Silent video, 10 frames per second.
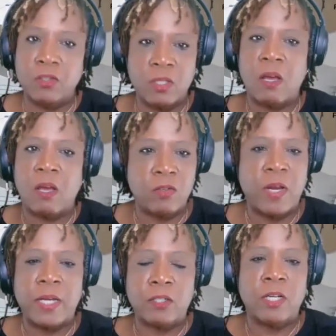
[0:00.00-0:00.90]
Here's the
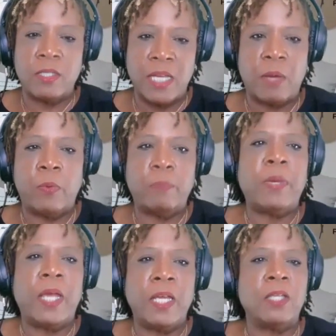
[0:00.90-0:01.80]
contract. You're going to take what we
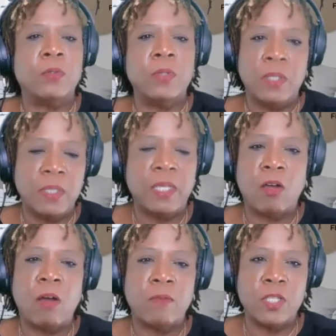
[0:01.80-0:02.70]
pay you
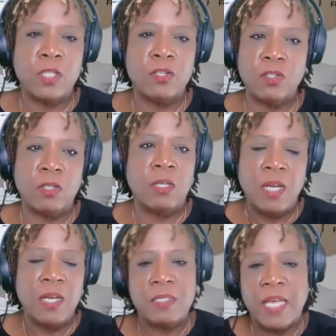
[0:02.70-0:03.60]
into conversation.
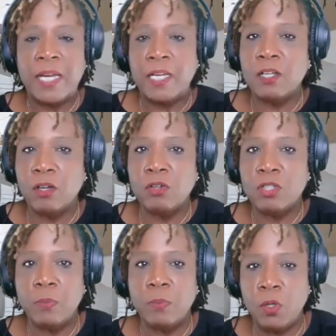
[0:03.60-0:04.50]
Is that a
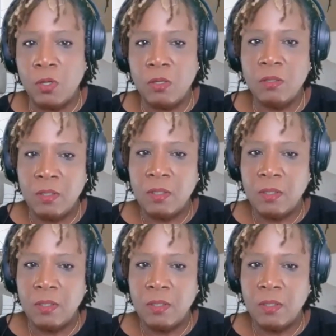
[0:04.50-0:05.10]
negotiable?